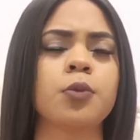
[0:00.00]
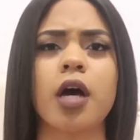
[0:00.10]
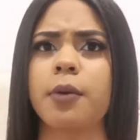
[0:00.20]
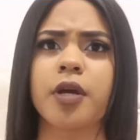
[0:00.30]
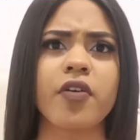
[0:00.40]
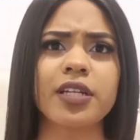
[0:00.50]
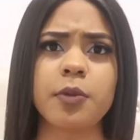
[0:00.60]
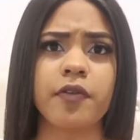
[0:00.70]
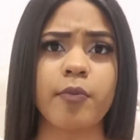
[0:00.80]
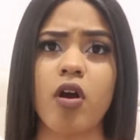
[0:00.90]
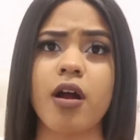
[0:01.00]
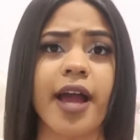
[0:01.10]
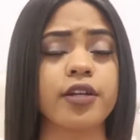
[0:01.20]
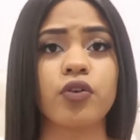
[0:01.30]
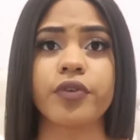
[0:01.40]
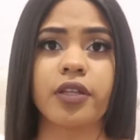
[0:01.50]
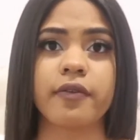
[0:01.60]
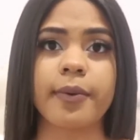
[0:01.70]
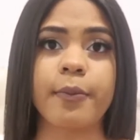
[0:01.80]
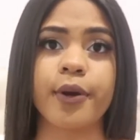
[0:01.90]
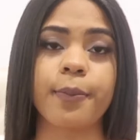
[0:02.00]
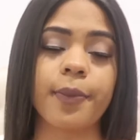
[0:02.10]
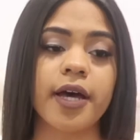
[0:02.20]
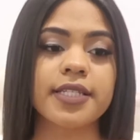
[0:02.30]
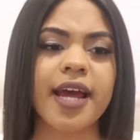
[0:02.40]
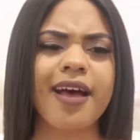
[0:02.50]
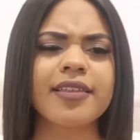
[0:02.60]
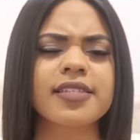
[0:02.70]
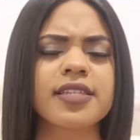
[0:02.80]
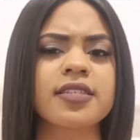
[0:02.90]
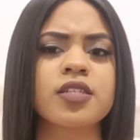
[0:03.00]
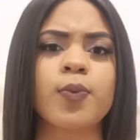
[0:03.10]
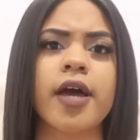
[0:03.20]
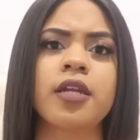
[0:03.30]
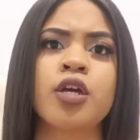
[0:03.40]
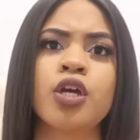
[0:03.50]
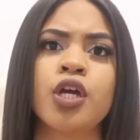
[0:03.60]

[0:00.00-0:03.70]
correct me if I'm wrong, I don't really remember, but dialysis is when